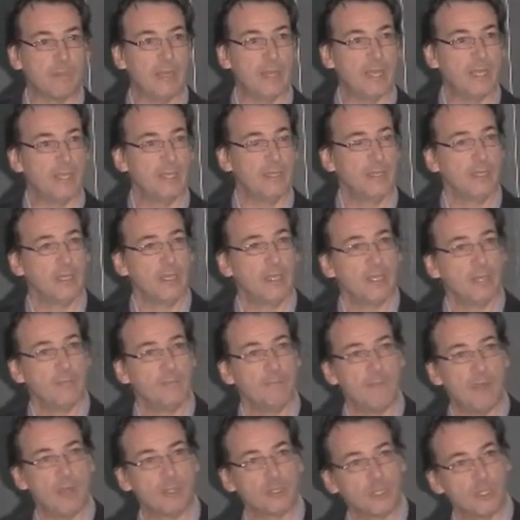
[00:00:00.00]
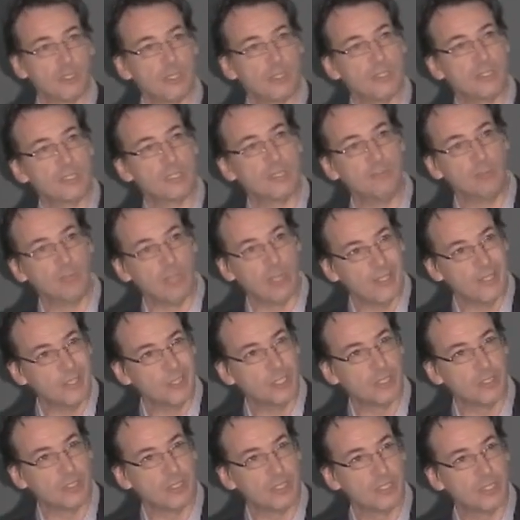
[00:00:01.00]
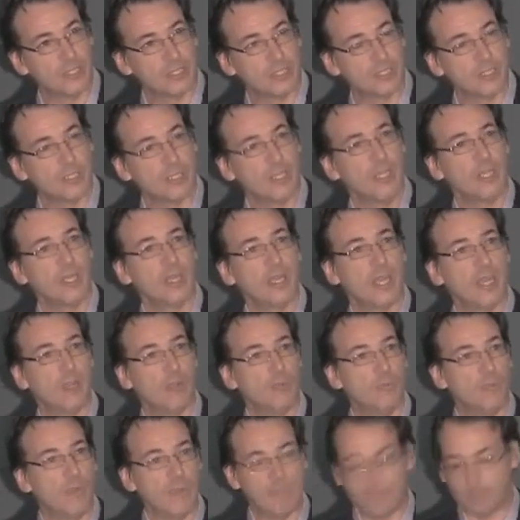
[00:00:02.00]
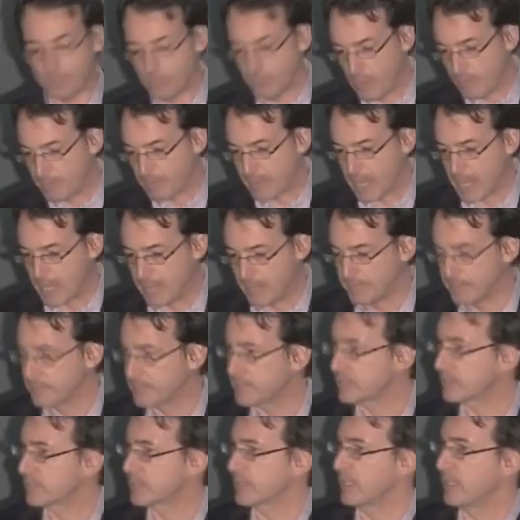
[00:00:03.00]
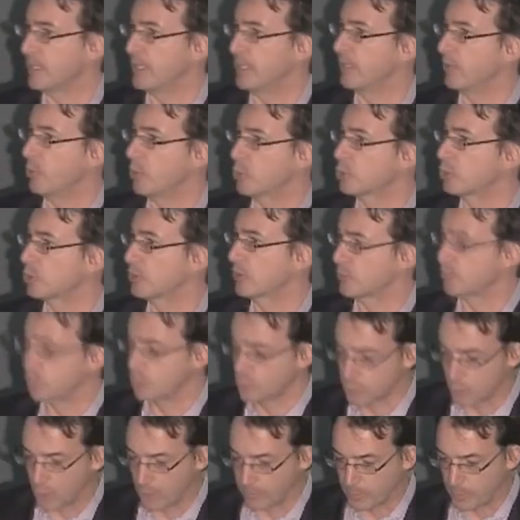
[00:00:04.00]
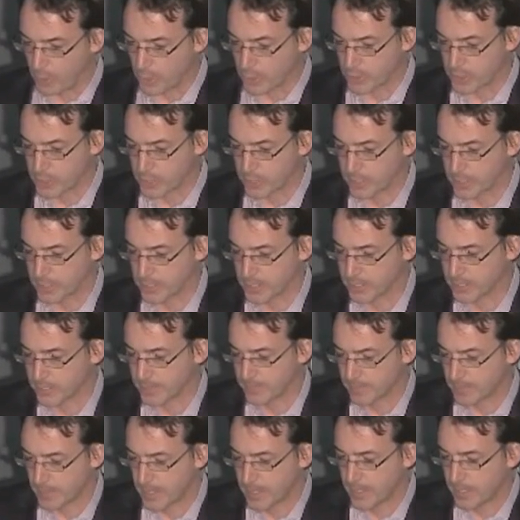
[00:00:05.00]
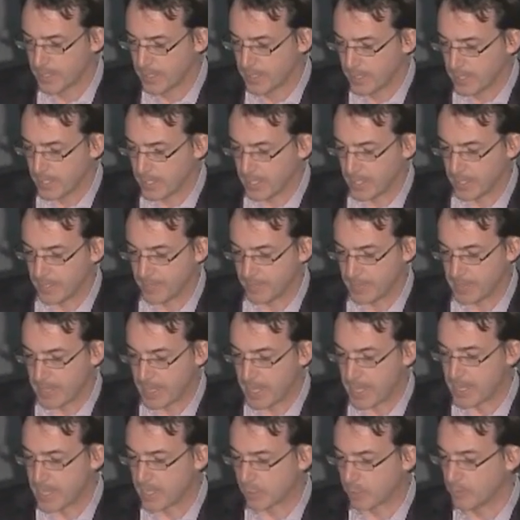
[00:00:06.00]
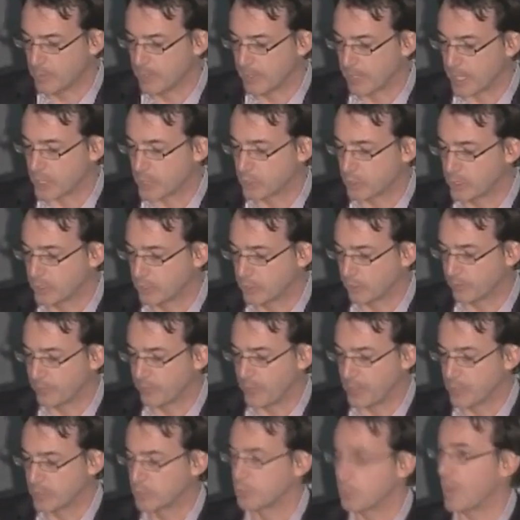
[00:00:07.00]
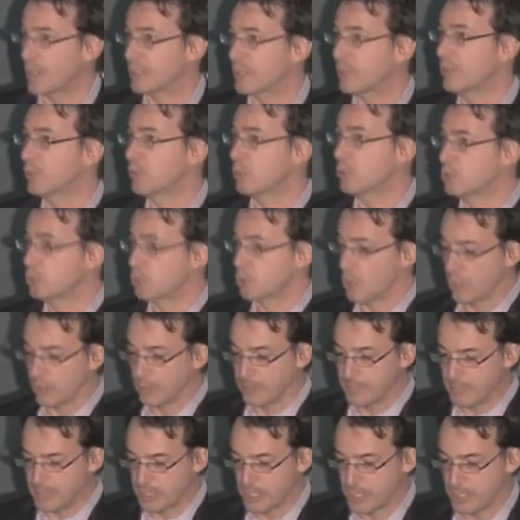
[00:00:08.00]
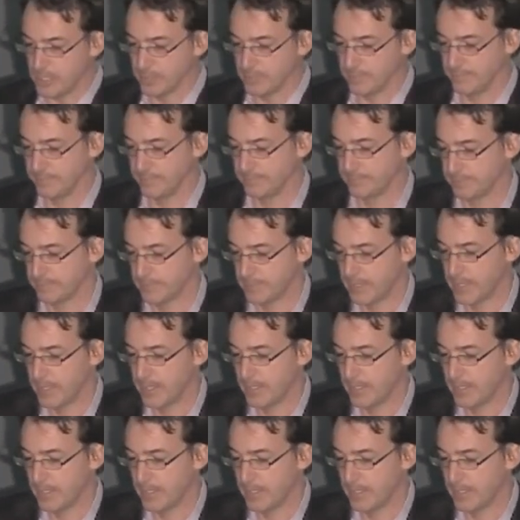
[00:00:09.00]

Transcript: you display buttons, simulations, webcams, all sorts of control processes, and a communication interface to actually control the machine.